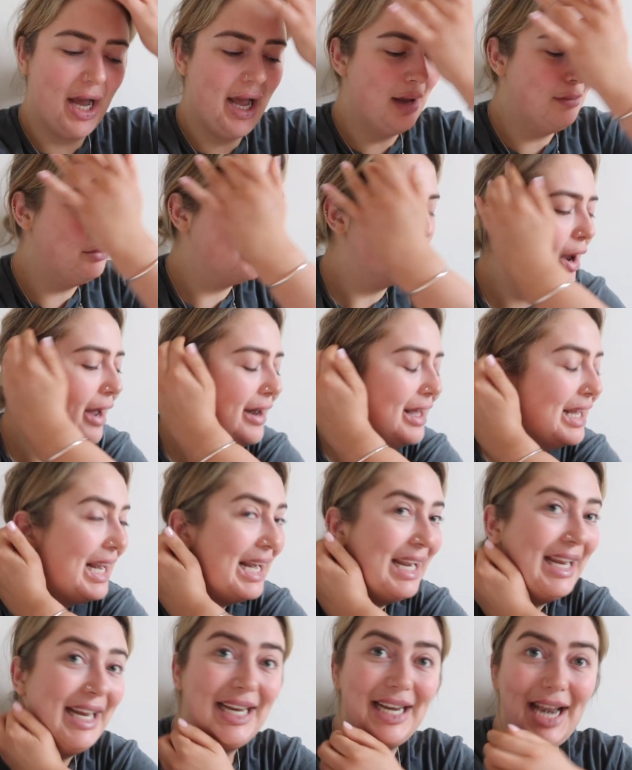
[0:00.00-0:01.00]
Trying to
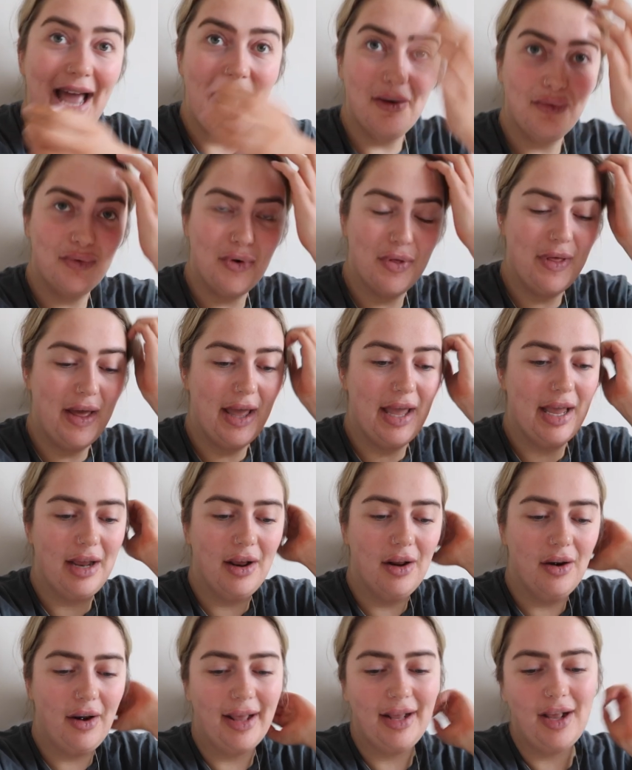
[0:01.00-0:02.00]
clean
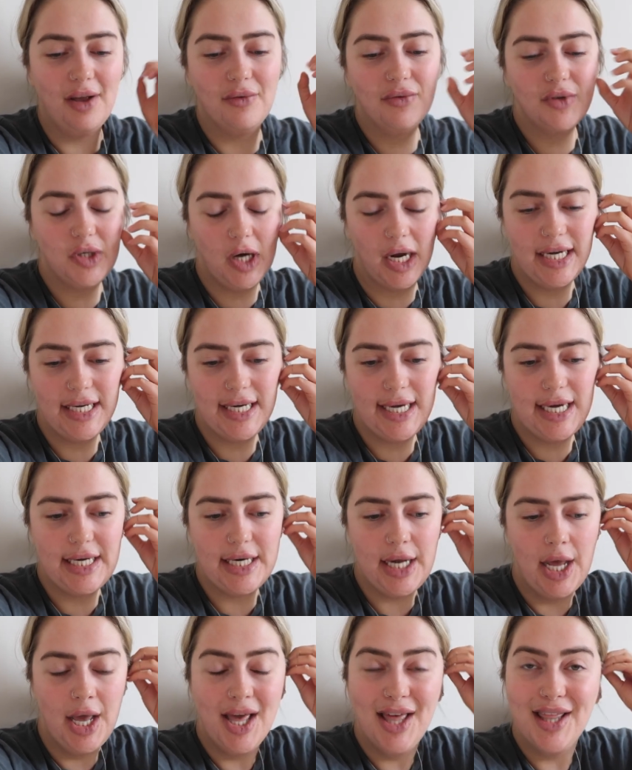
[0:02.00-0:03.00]
everything. Like, I've
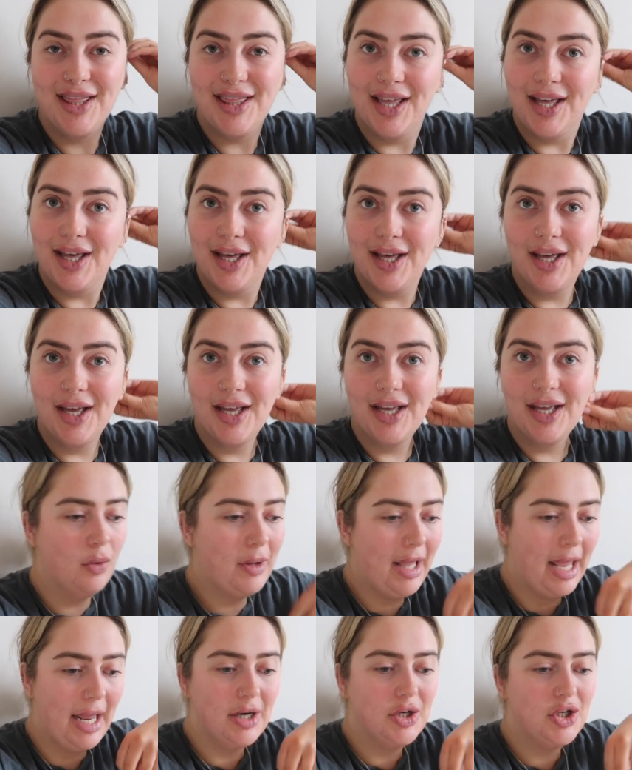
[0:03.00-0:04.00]
tidied the
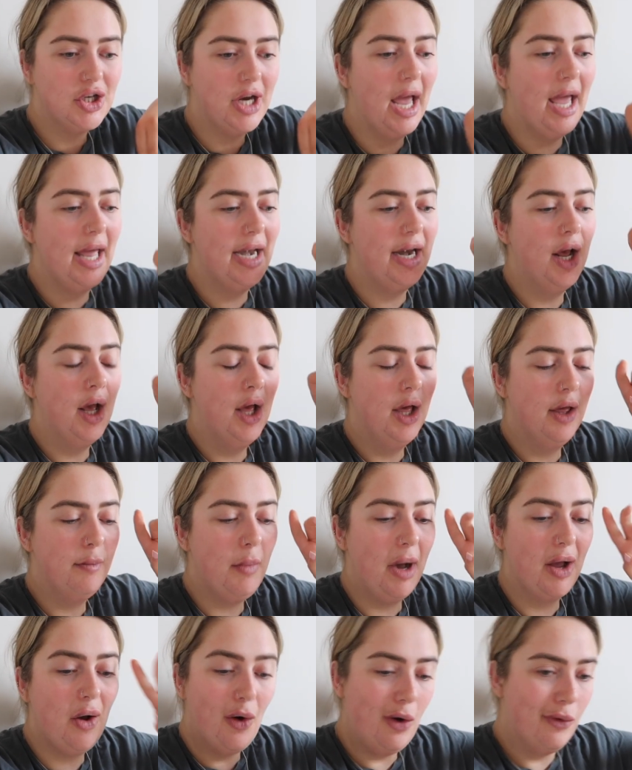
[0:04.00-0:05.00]
whole kitchen,
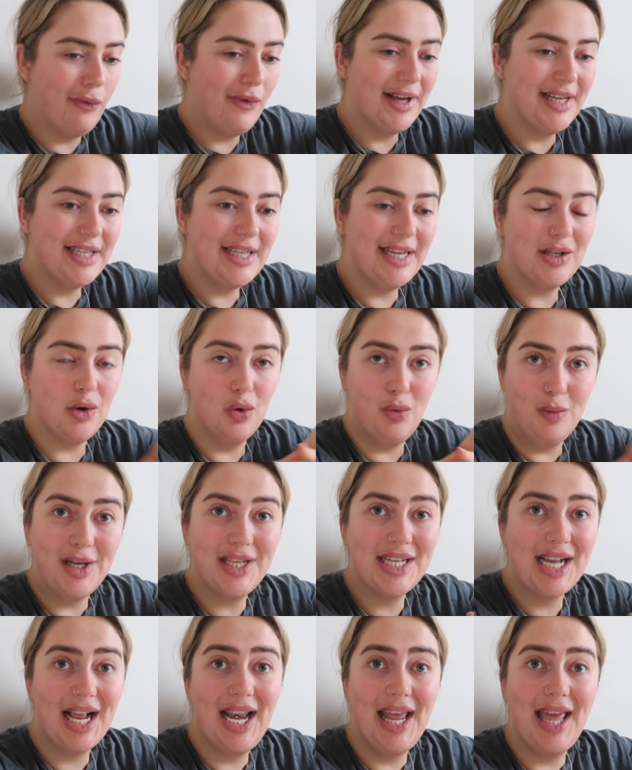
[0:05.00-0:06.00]
my office is
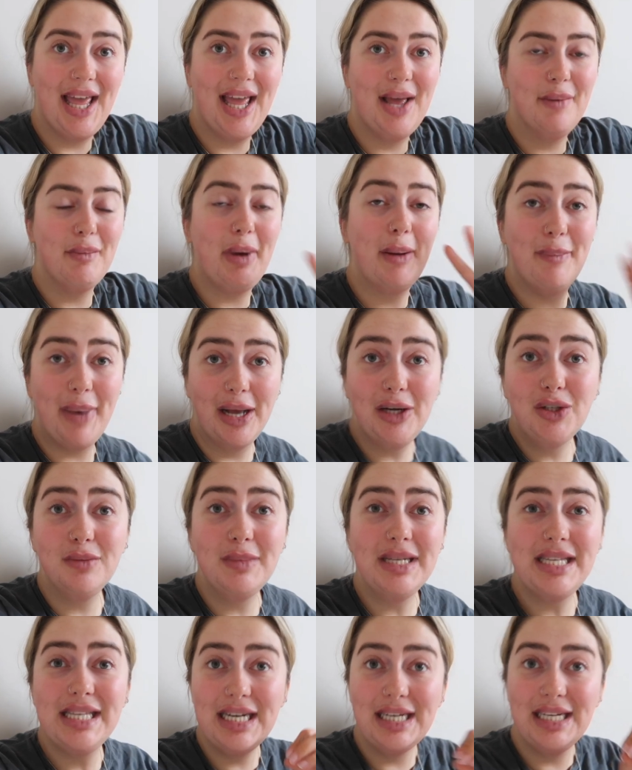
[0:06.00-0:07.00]
almost clear, my
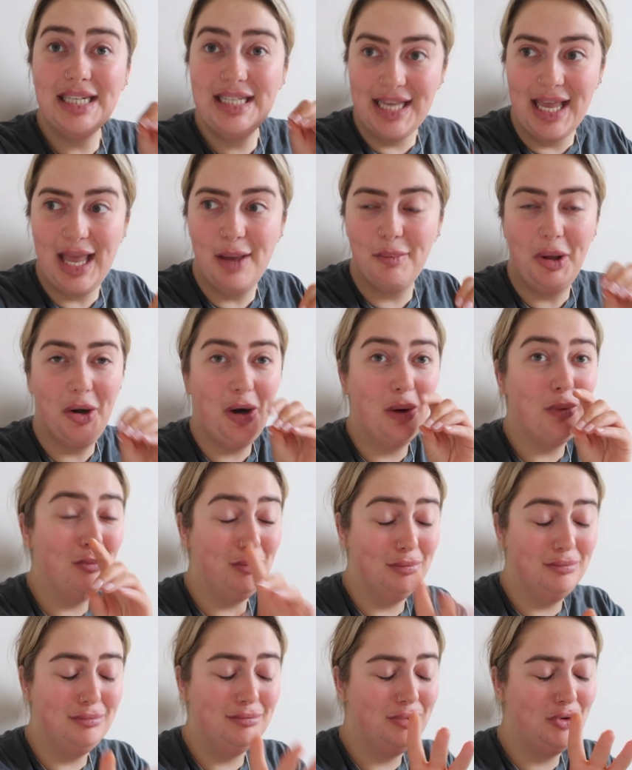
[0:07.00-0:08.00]
bedroom is still a tip, and
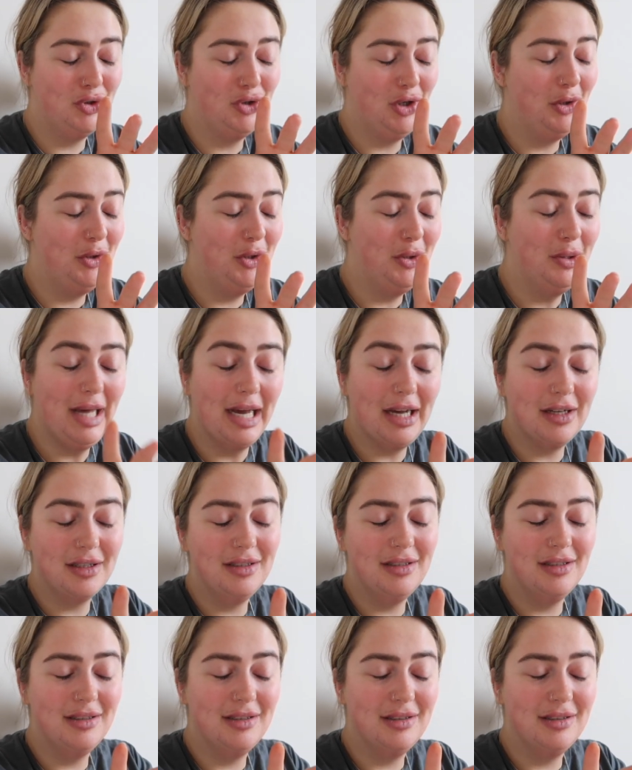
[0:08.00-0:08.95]
I'll show you that